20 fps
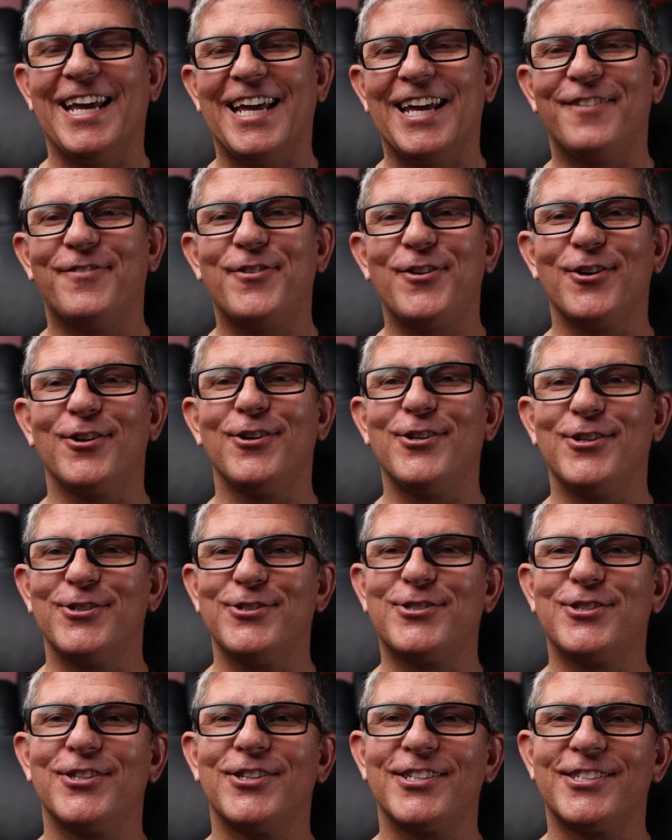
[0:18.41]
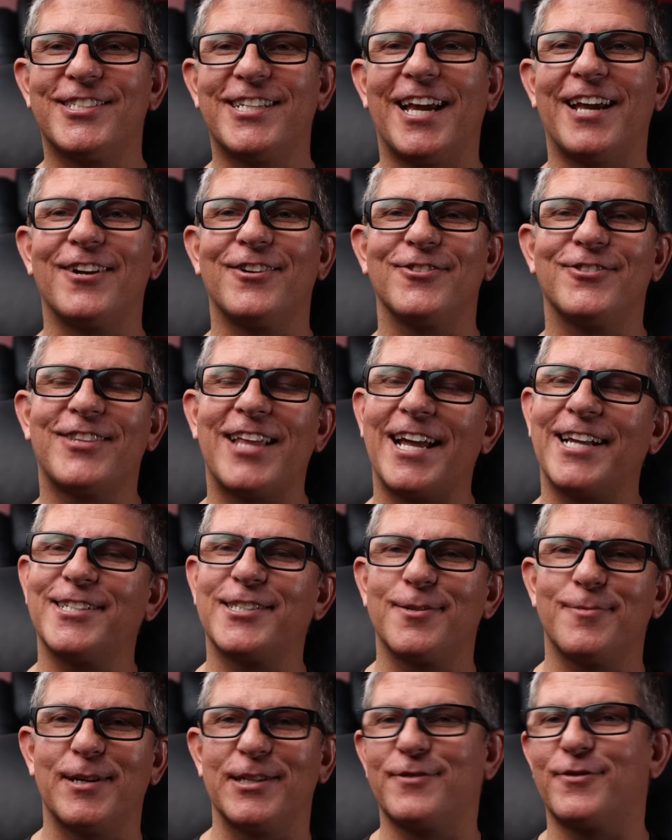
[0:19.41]
If you're new to the channel, thanks
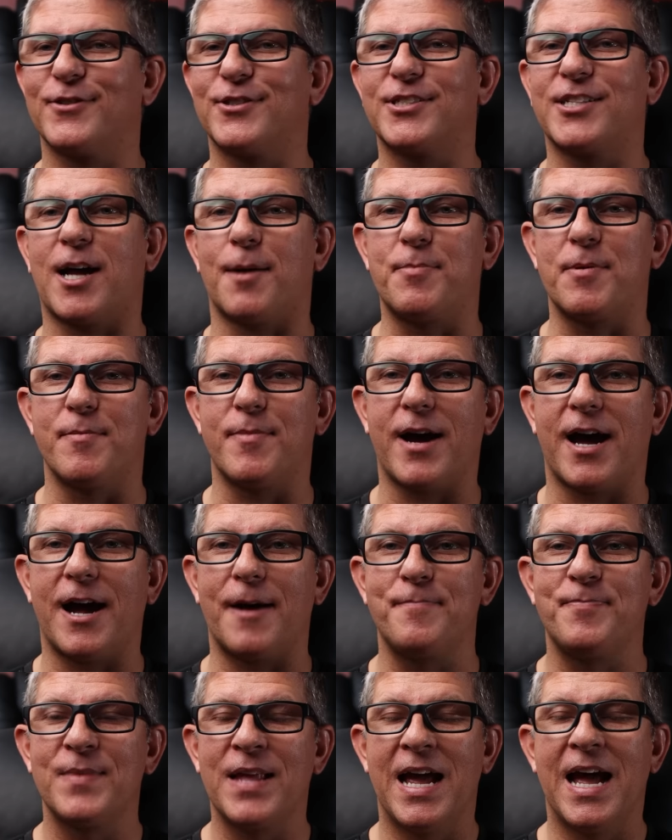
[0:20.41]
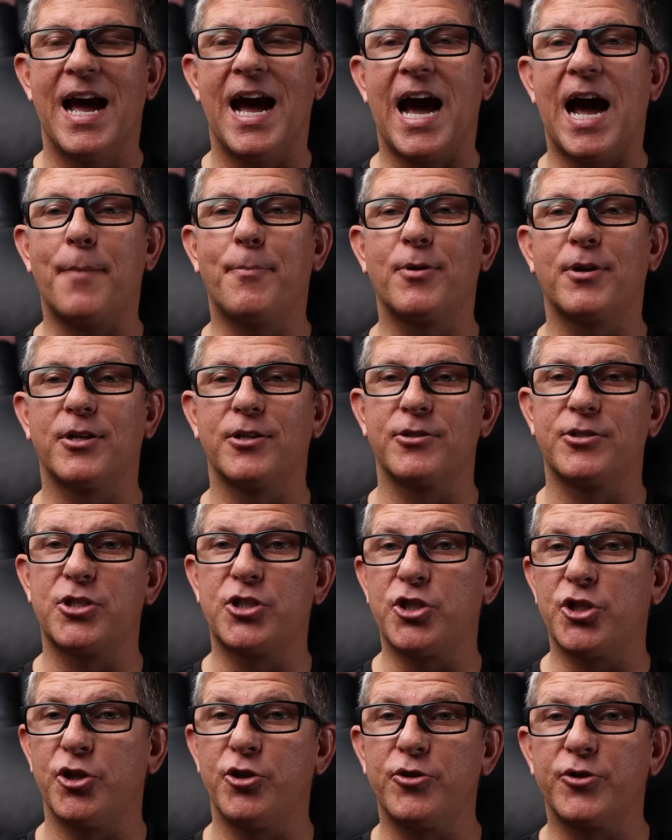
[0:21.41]
so much for stopping by. I produce
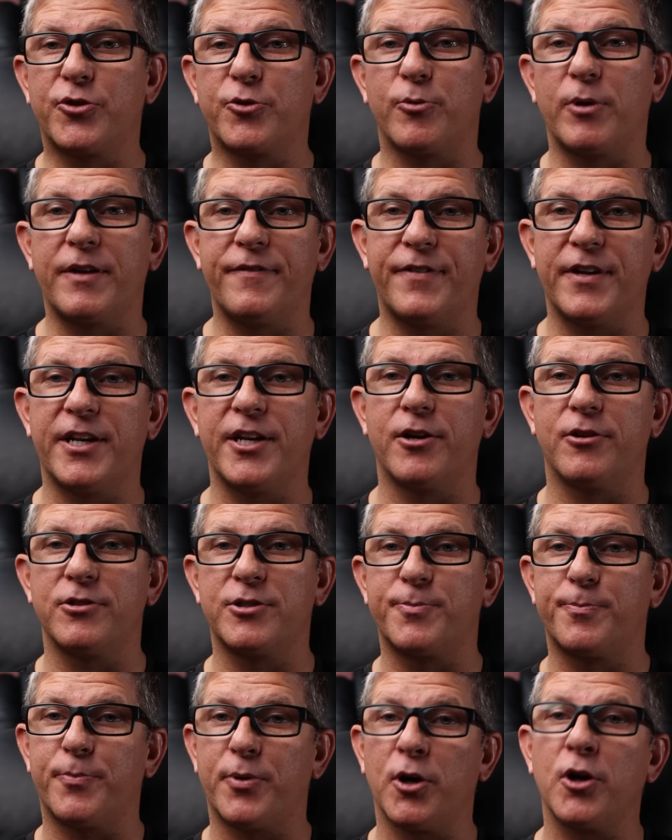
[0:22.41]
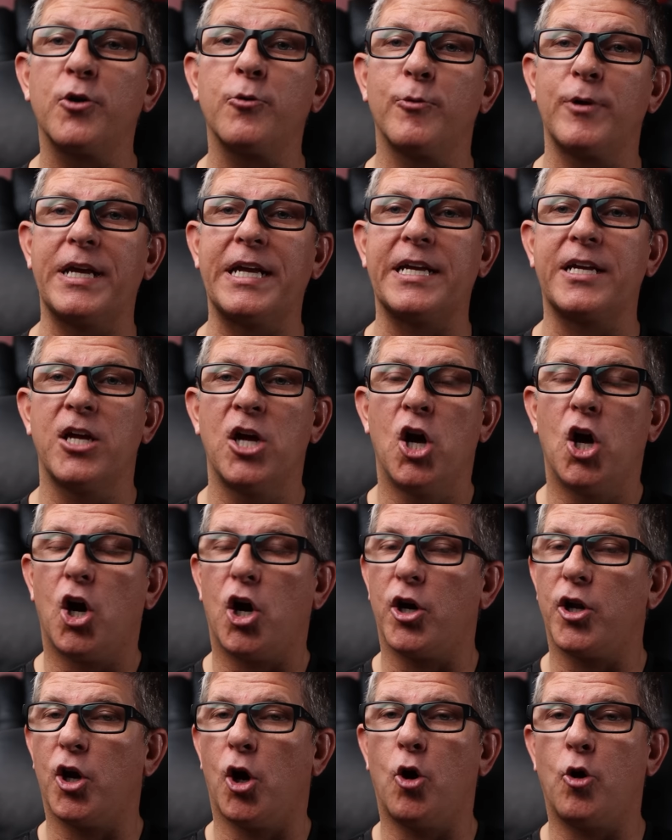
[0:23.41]
2 to 3 videos per week
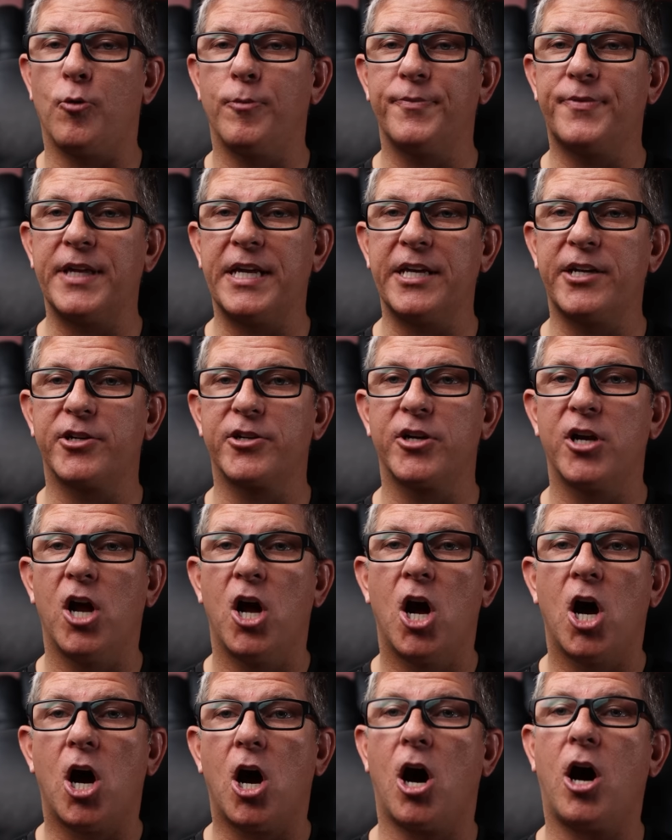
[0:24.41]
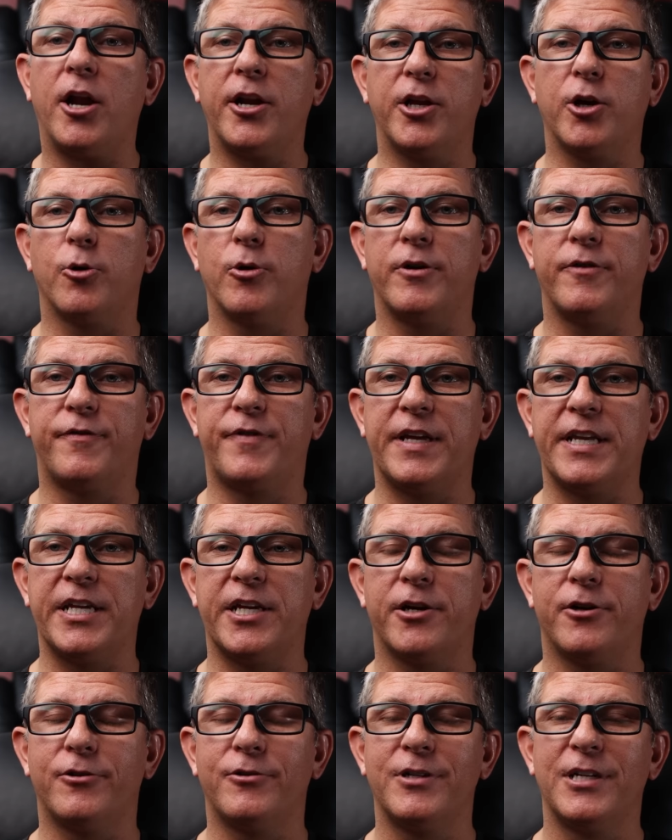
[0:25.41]
on home theater, audio and
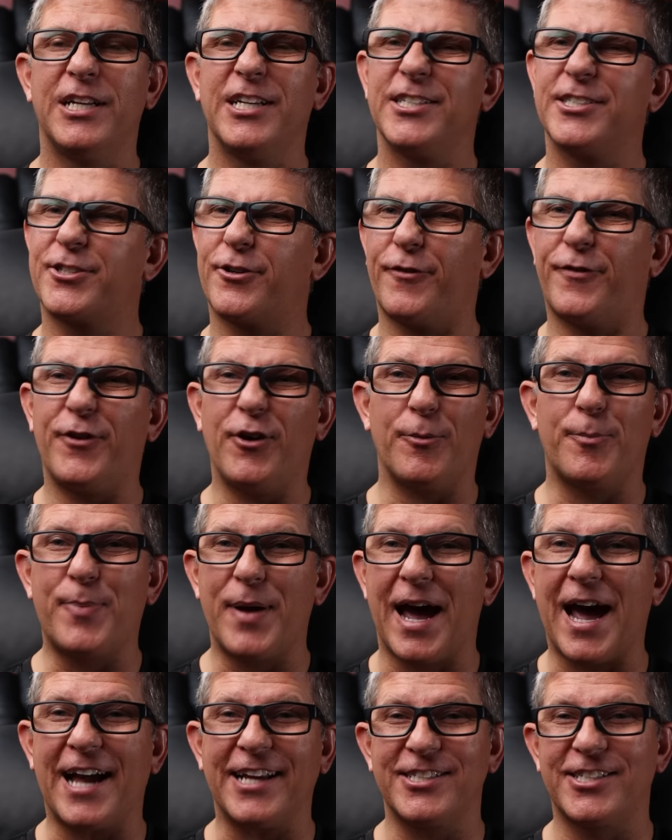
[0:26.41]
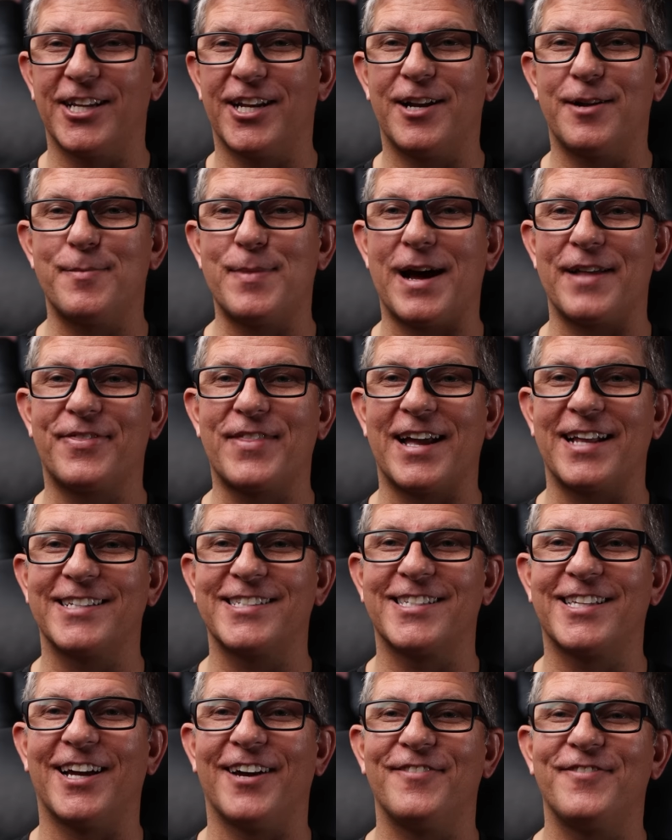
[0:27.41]
video. So if you're passionate about that
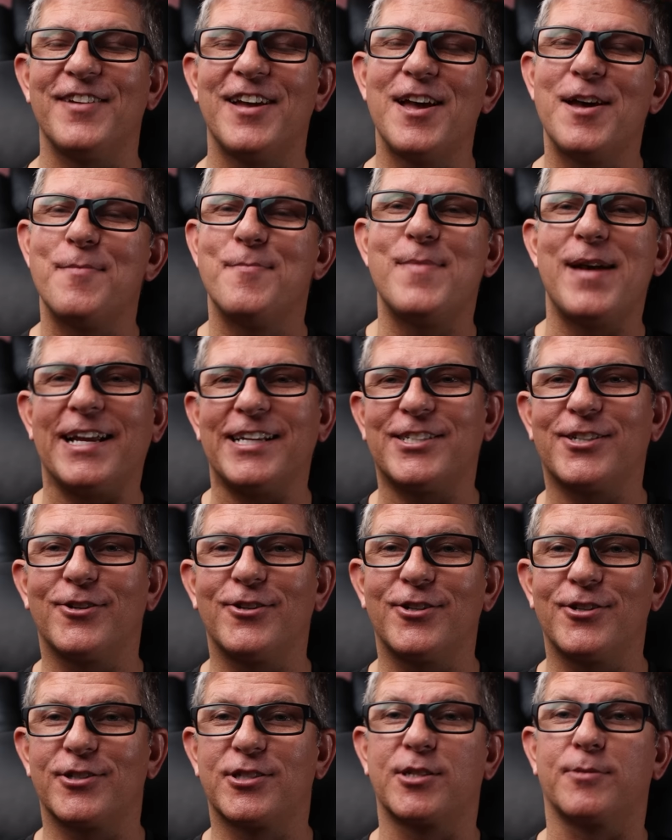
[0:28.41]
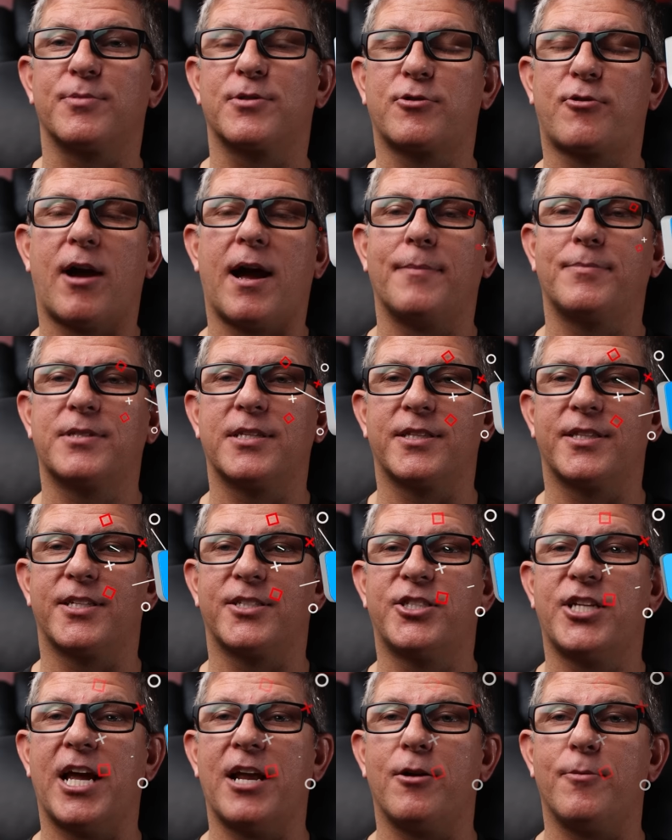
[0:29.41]
stuff, make sure you're subscribed to the
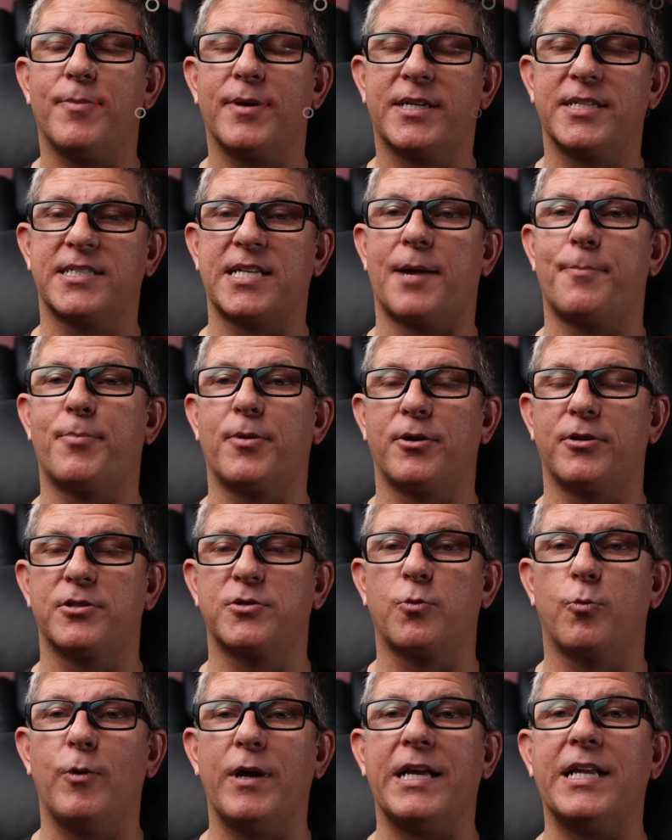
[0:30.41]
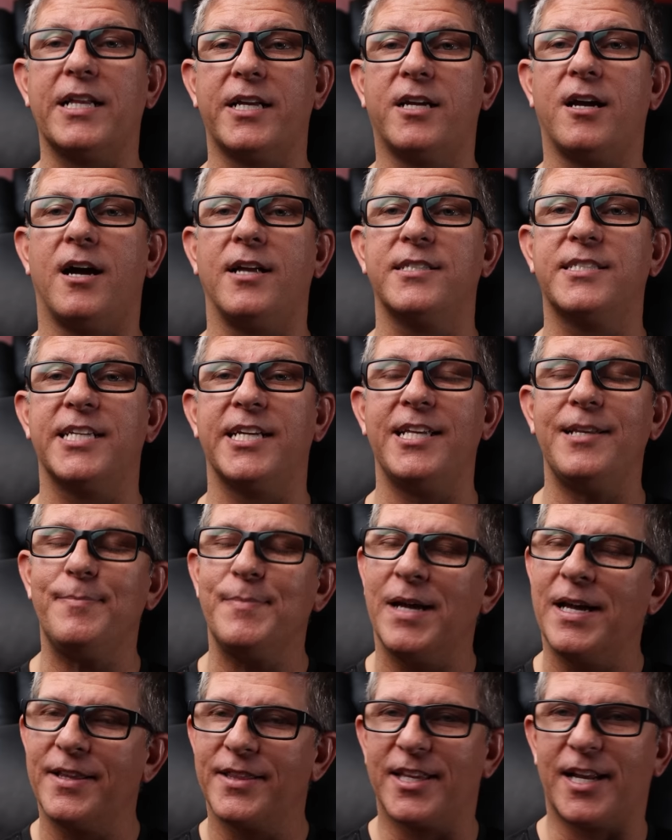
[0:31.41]
channel because I produce weekly content
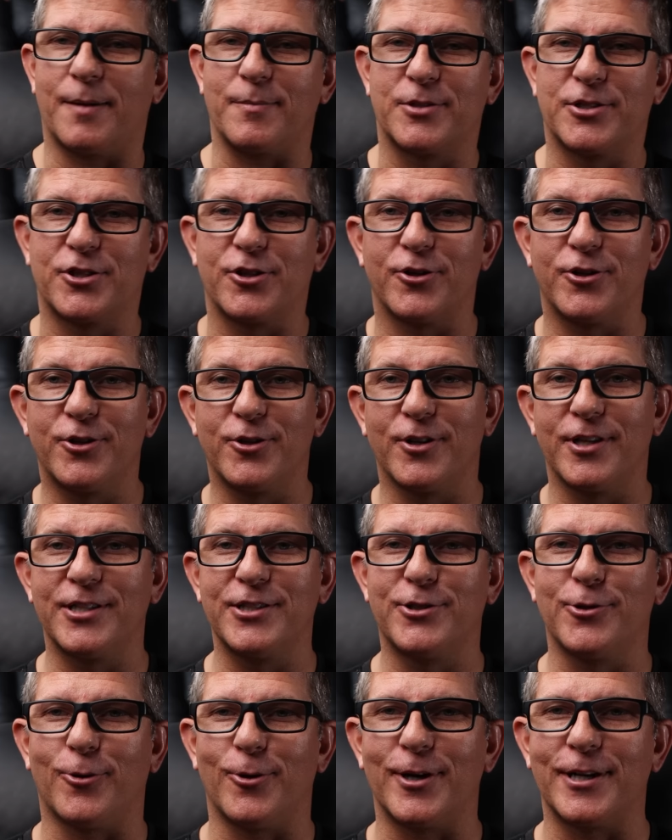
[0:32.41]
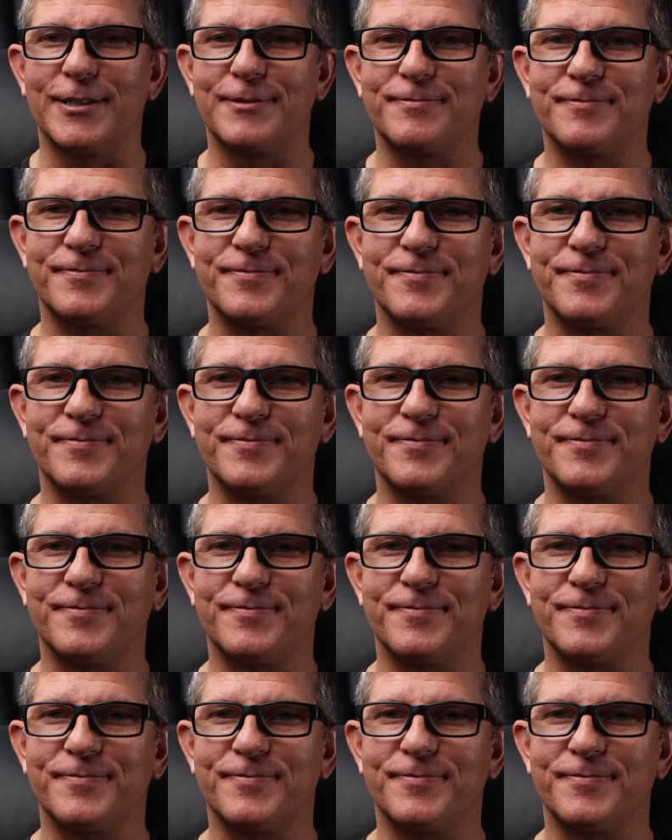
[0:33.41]
that I'm sure you'll enjoy.